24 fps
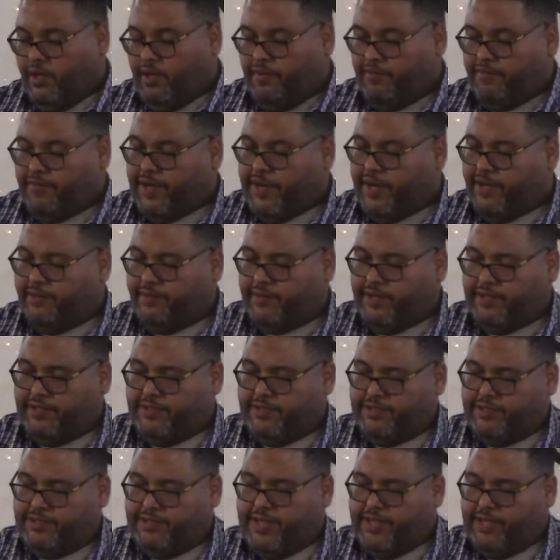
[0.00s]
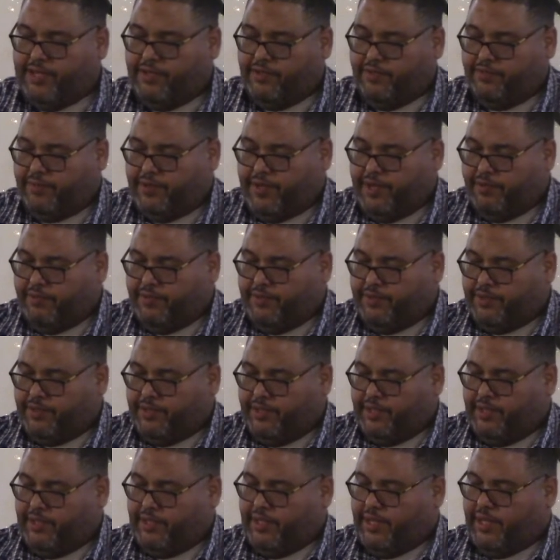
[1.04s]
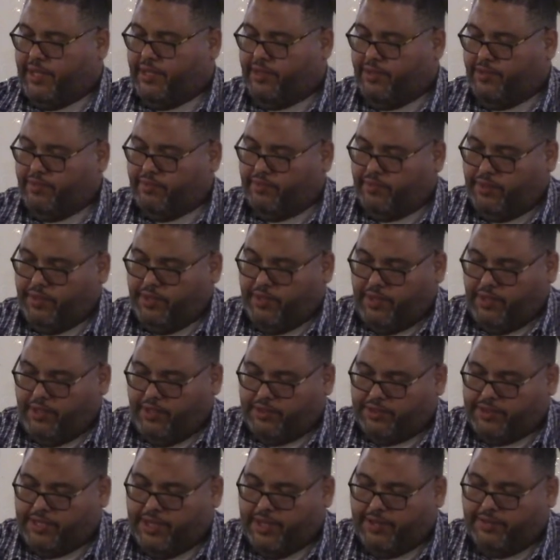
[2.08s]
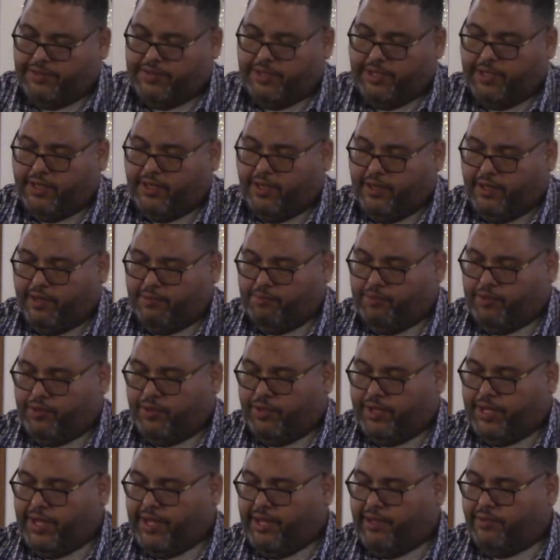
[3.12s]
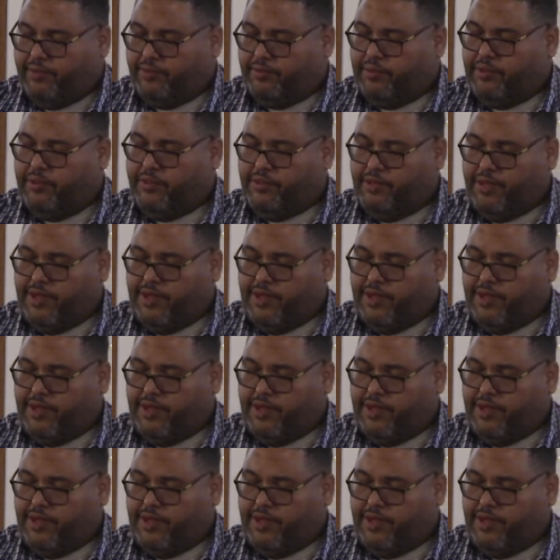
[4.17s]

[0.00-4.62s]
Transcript: Father, I just thank you for everything that Jonathan Cahn brought out.